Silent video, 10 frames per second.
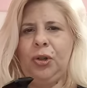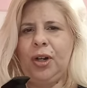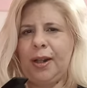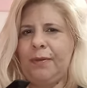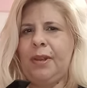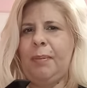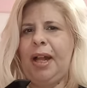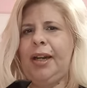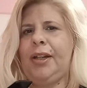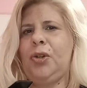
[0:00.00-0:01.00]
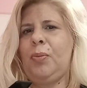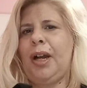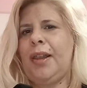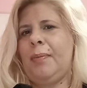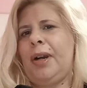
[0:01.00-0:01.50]
don't have the money to
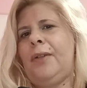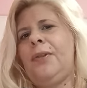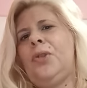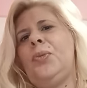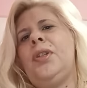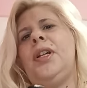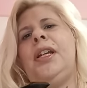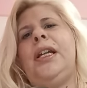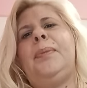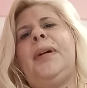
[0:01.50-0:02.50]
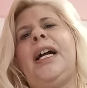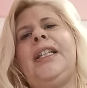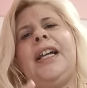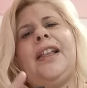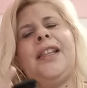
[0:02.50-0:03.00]
buy the perfumes.
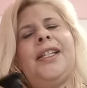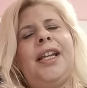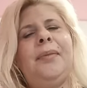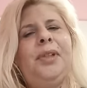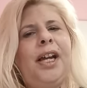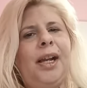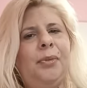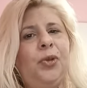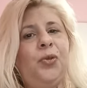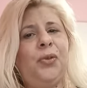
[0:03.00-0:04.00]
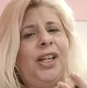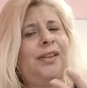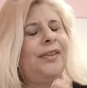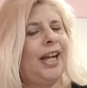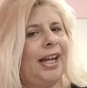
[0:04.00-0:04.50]
But at the same time, you
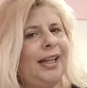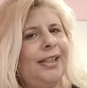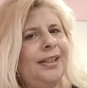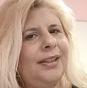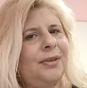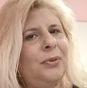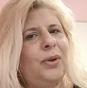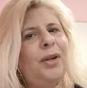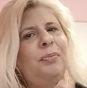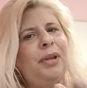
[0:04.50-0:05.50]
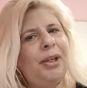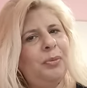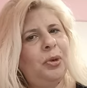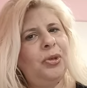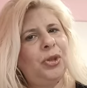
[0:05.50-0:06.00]
feel nice when
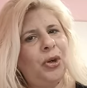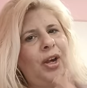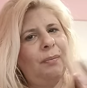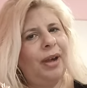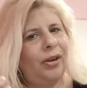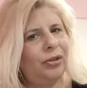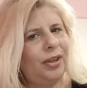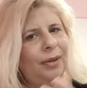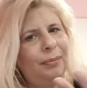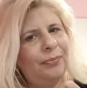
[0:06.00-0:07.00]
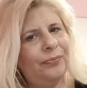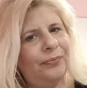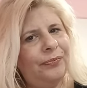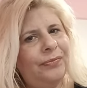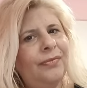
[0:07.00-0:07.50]
people talk about them
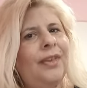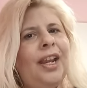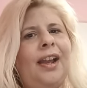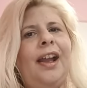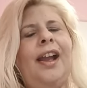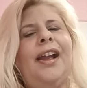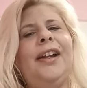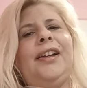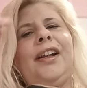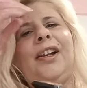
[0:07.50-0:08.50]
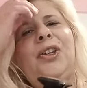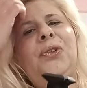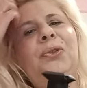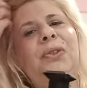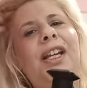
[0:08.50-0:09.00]
and
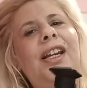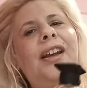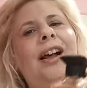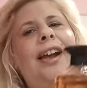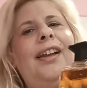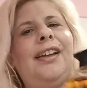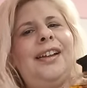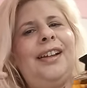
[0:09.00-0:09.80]
you feel like